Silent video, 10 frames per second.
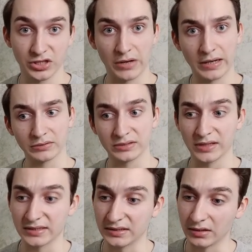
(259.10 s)
shout out to
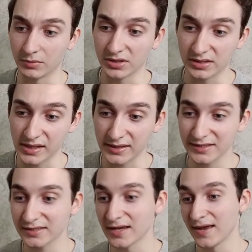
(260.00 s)
lesson number
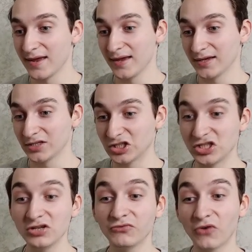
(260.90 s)
6,
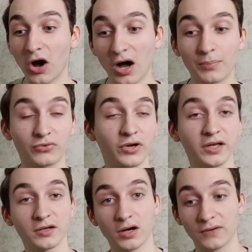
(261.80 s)
chief
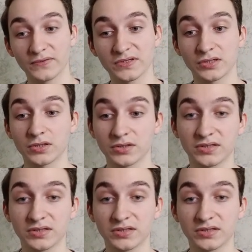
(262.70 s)
operating officer,